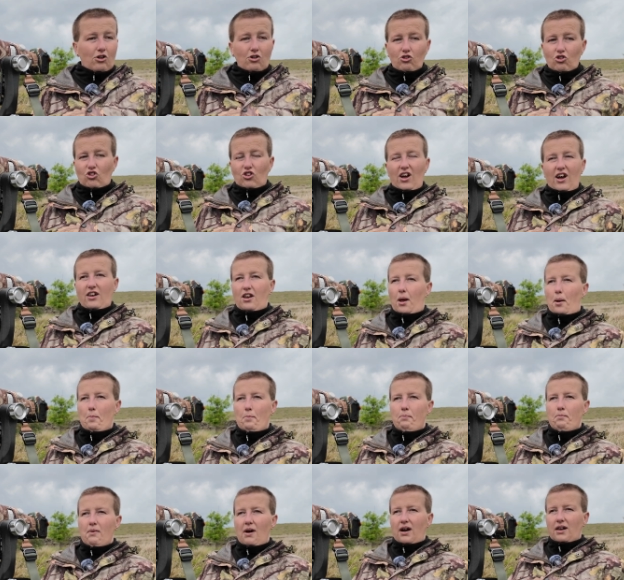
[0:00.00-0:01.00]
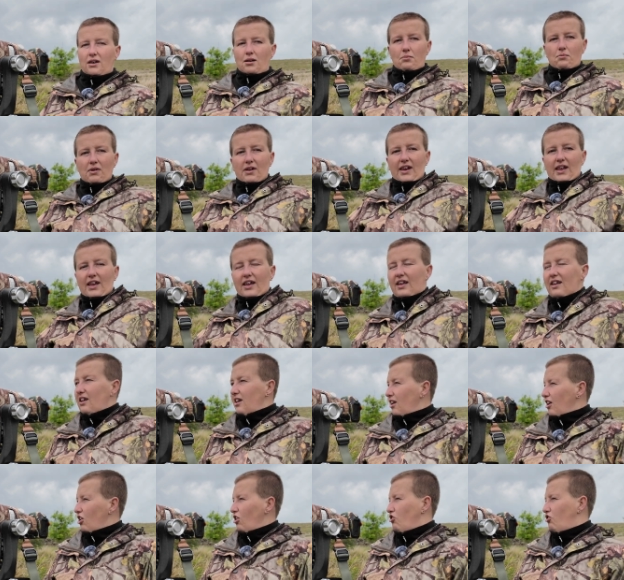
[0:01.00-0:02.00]
Just had a mad minute
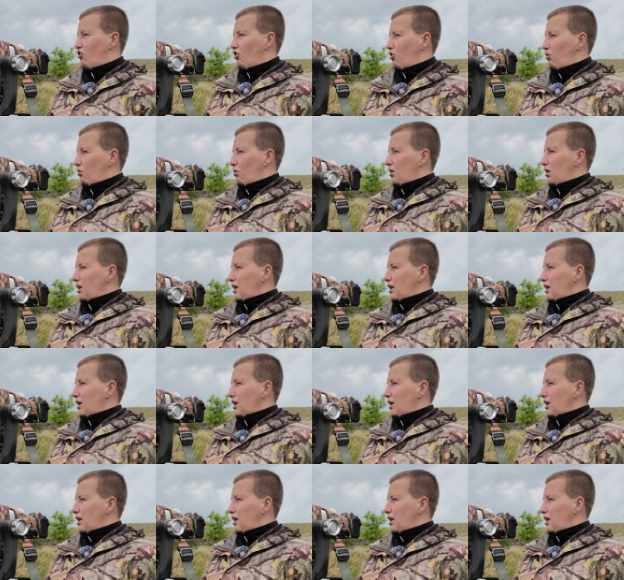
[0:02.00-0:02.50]
or two.